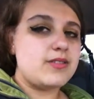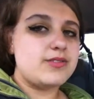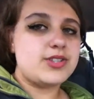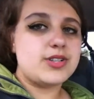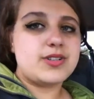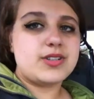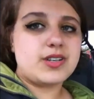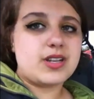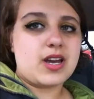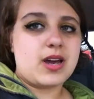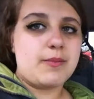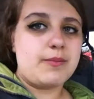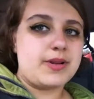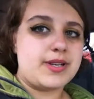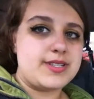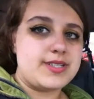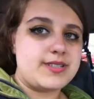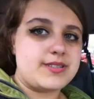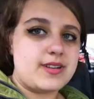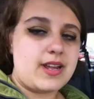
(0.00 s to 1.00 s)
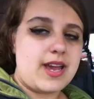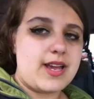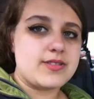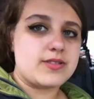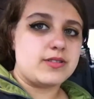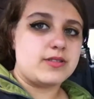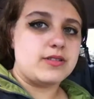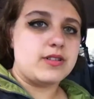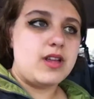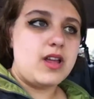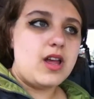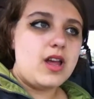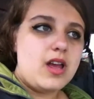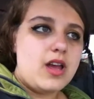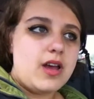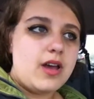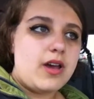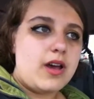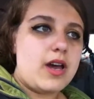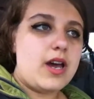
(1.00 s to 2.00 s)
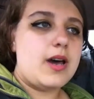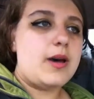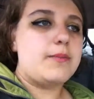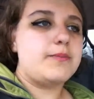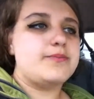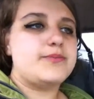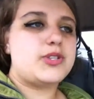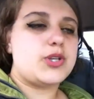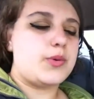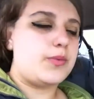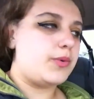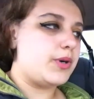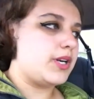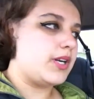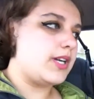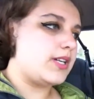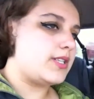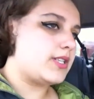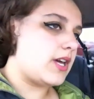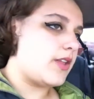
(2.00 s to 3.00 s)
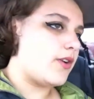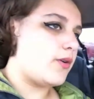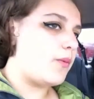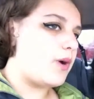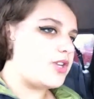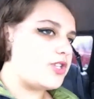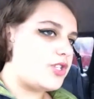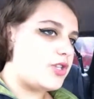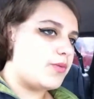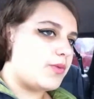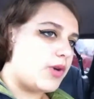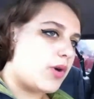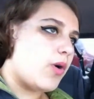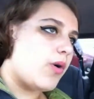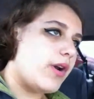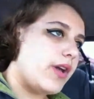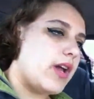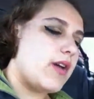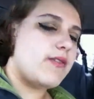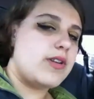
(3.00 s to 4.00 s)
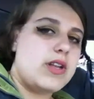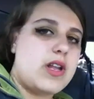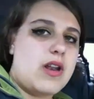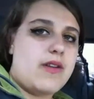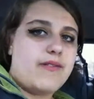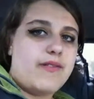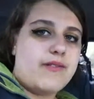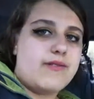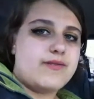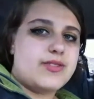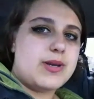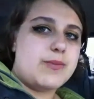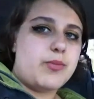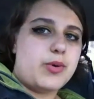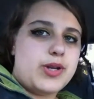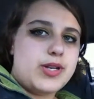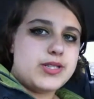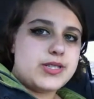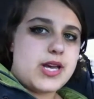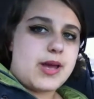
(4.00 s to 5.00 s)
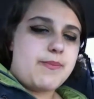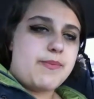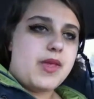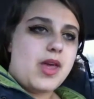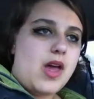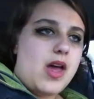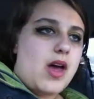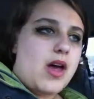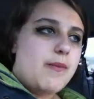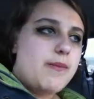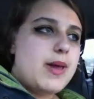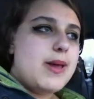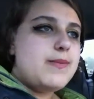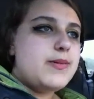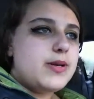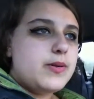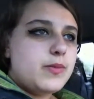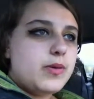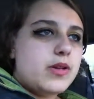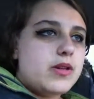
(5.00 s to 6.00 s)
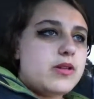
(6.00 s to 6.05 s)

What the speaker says: I know, Joe didn't come because he's an asshole. So we're gonna get together and watch the recording of it at some point in time. Maybe